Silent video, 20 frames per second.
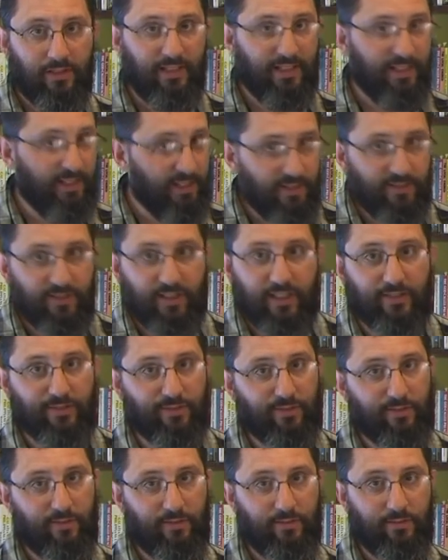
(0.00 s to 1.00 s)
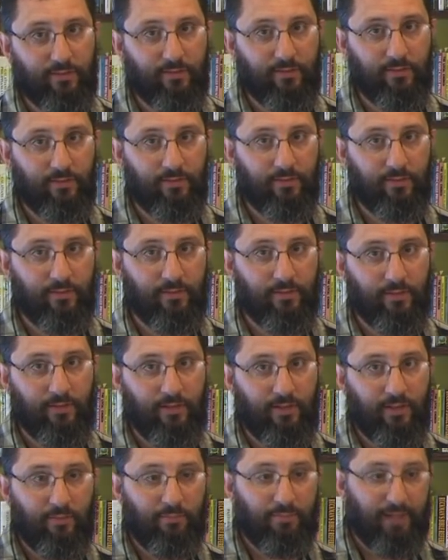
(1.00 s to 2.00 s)
They didn't exist.
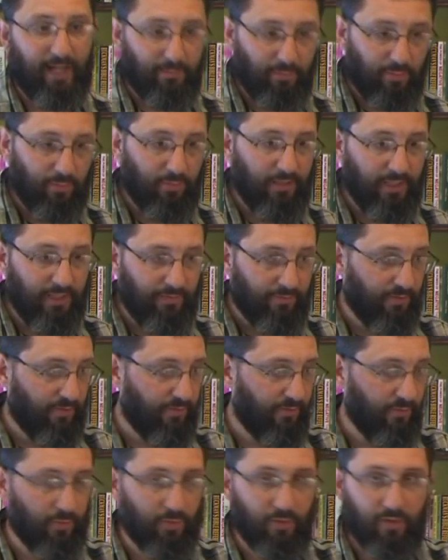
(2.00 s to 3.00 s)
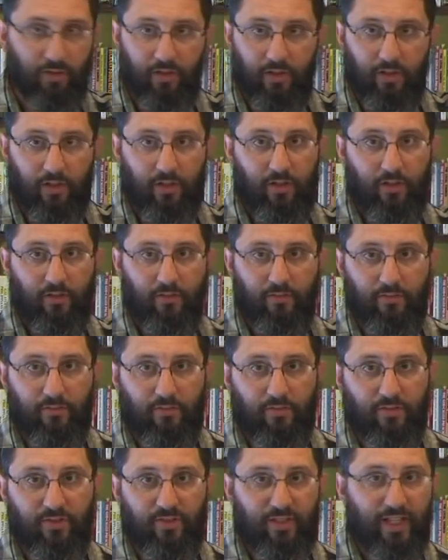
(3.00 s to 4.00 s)
Bible believers for
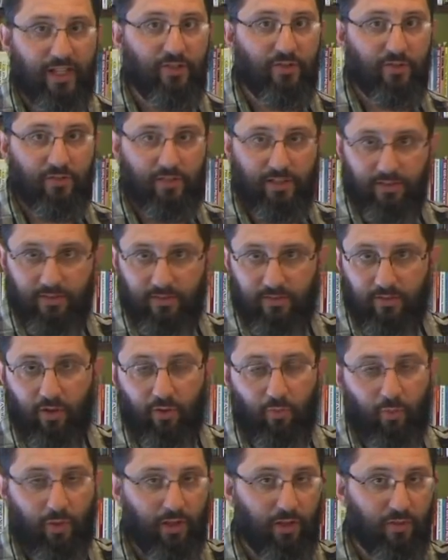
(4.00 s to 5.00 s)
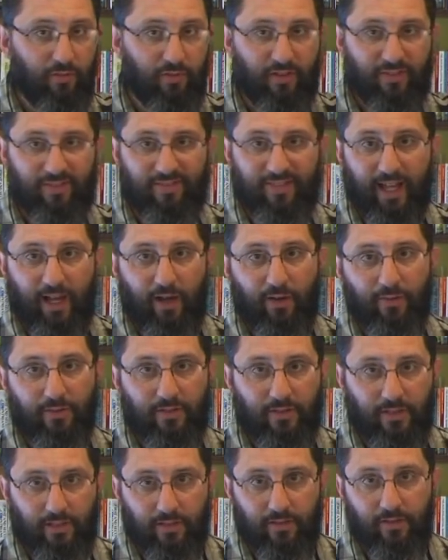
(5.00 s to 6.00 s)
centuries, well over a
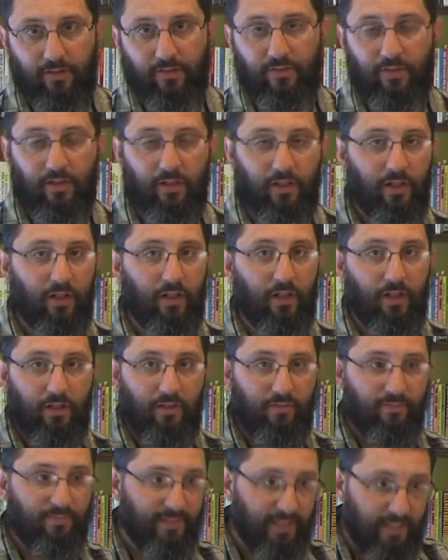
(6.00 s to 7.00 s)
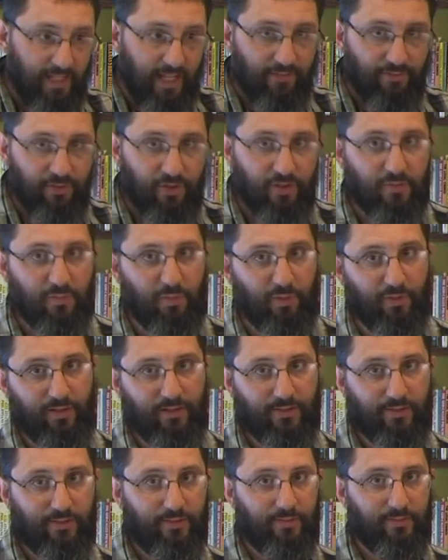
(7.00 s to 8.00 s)
thousand years, didn't have church
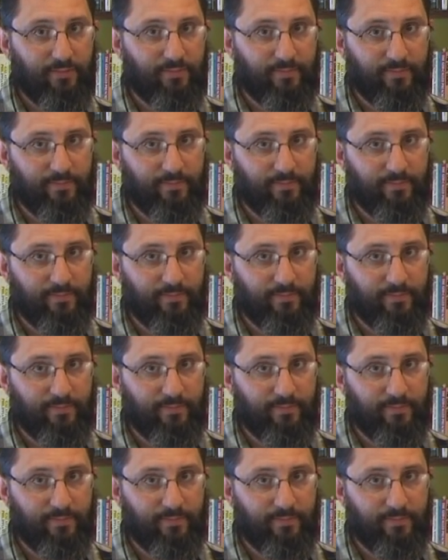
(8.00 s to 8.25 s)
buildings.